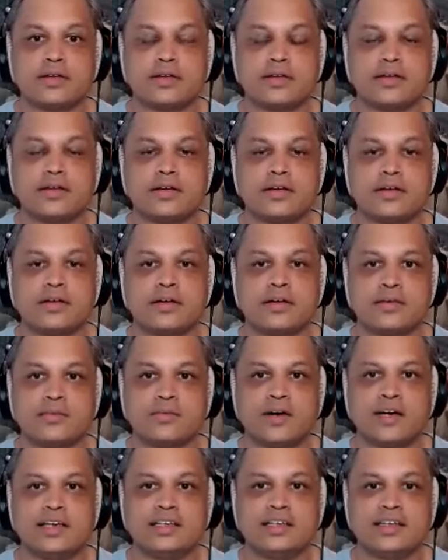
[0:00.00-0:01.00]
right?
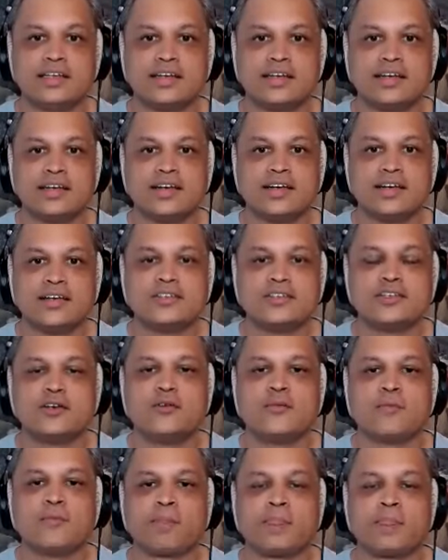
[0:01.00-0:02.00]
So it
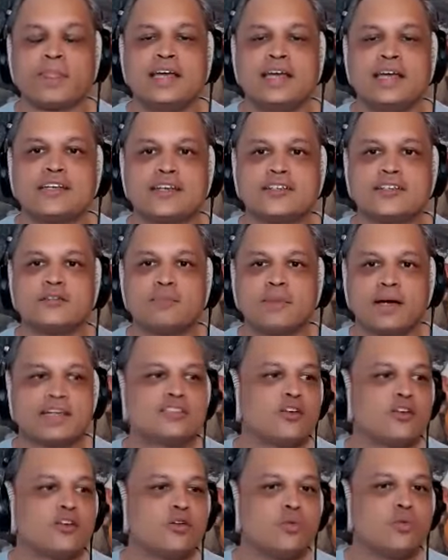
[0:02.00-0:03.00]
doesn't matter what you're
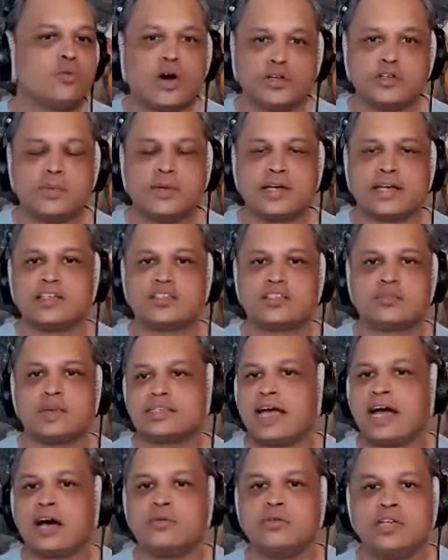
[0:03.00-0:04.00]
doing. It doesn't matter how
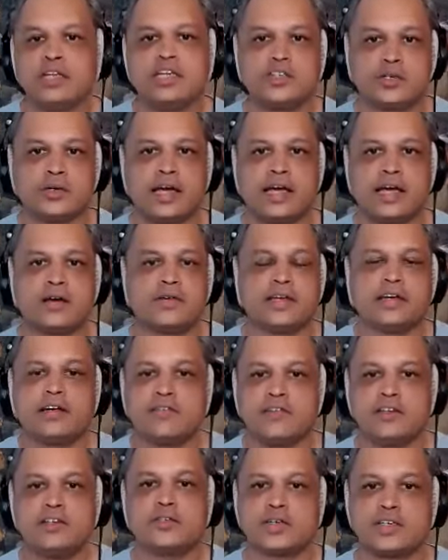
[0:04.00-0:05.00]
niche your area of
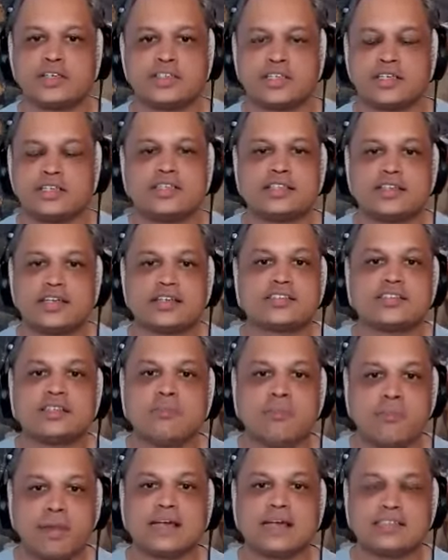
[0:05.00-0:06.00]
interest is. It doesn't
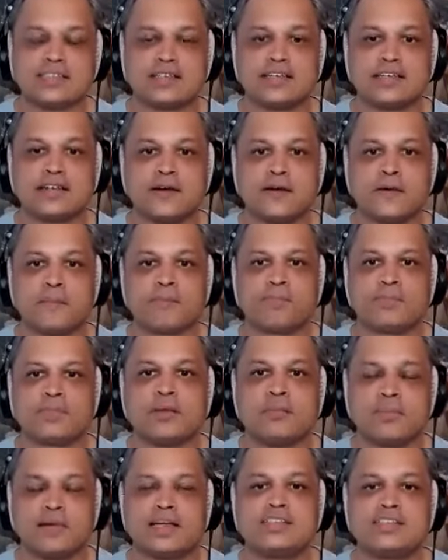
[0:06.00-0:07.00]
matter. The
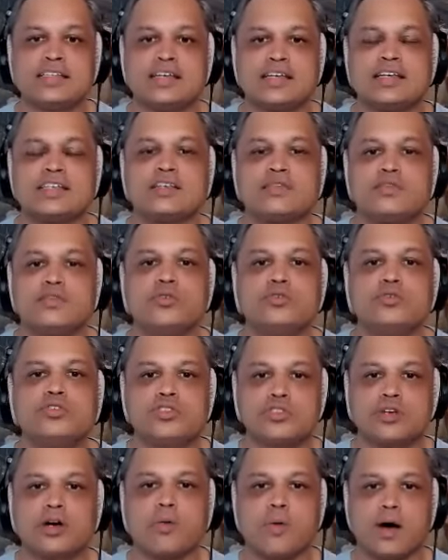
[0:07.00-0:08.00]
blessing is if you
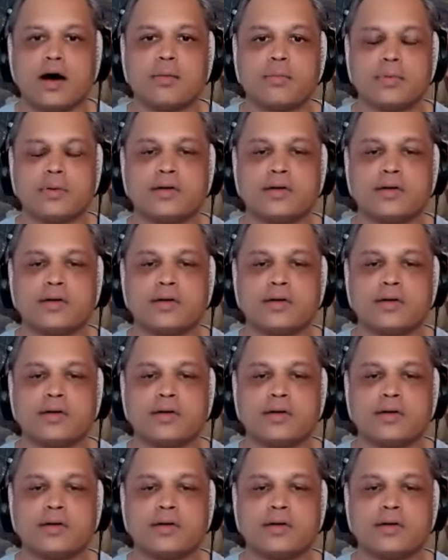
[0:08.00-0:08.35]
show up